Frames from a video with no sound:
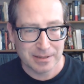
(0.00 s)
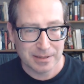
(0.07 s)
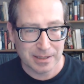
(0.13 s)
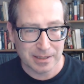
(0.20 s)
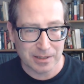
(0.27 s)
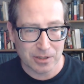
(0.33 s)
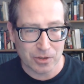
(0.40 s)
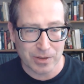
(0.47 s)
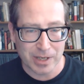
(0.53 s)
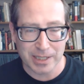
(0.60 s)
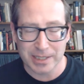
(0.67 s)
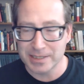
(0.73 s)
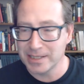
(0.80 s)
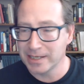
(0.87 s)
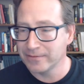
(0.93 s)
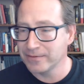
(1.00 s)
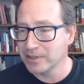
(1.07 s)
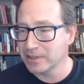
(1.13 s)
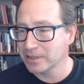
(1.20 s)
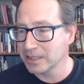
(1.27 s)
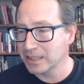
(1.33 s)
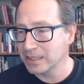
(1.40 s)
can go on
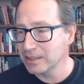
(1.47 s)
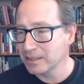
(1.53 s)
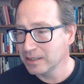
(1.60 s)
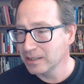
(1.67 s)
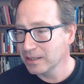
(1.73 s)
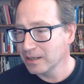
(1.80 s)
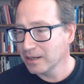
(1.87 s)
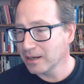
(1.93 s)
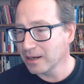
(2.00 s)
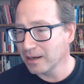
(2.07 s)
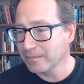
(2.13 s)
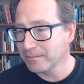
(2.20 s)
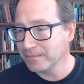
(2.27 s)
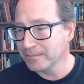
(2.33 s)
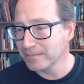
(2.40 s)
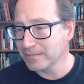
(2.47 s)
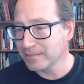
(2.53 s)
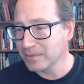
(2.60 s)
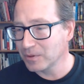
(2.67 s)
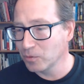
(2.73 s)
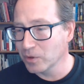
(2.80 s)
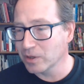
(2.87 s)
indefinitely.
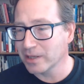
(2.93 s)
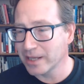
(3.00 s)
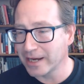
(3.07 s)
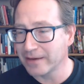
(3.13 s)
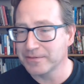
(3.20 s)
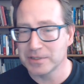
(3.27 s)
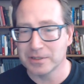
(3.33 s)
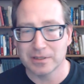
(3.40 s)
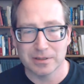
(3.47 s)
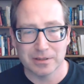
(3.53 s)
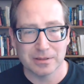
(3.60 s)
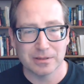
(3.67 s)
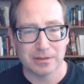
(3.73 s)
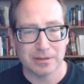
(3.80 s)
We'll update